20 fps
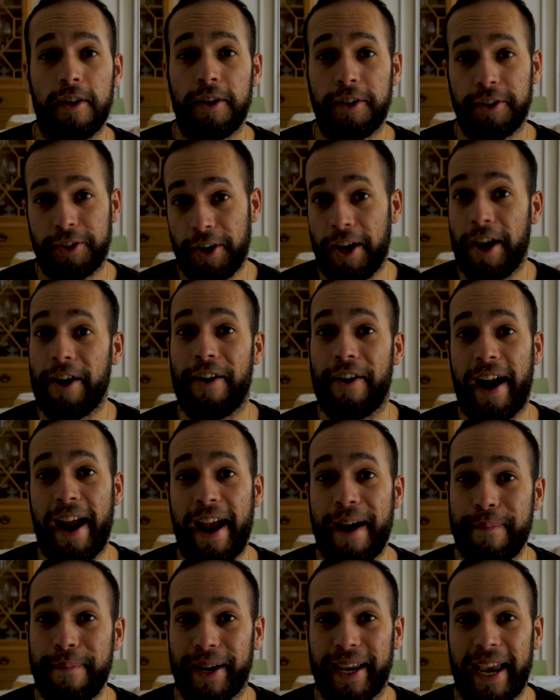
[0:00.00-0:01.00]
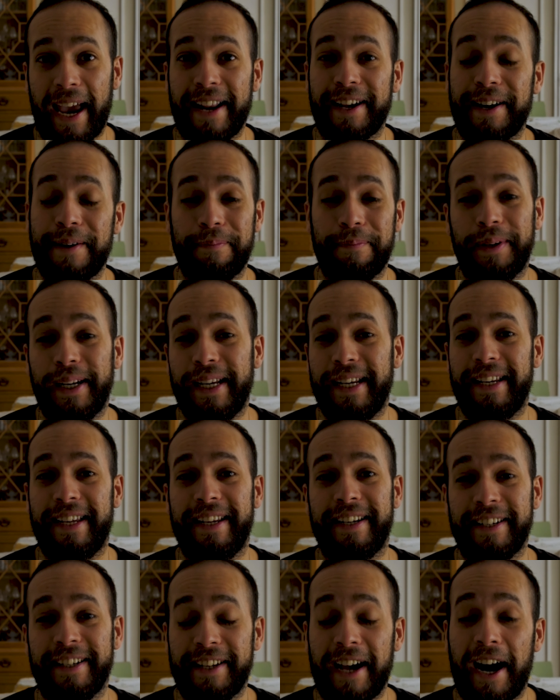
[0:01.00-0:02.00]
So here I am again, completely
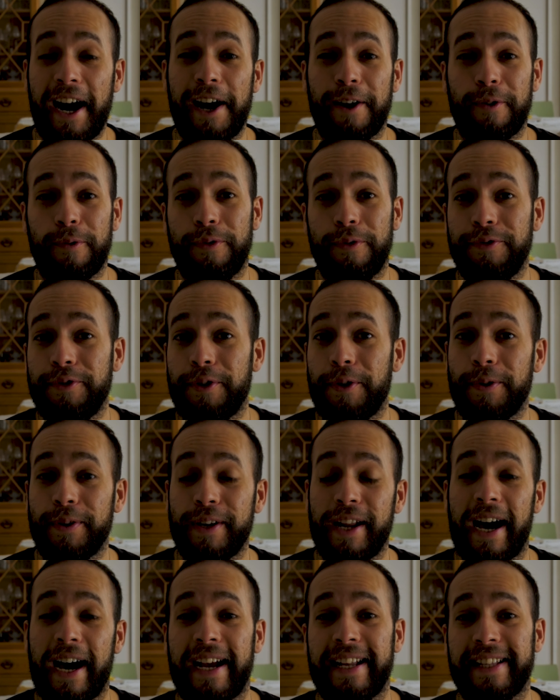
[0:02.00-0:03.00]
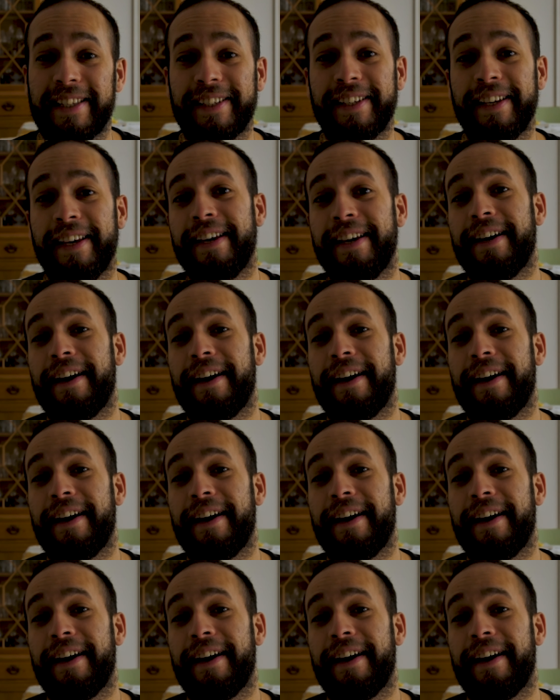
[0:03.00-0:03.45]
in the dark with no lights.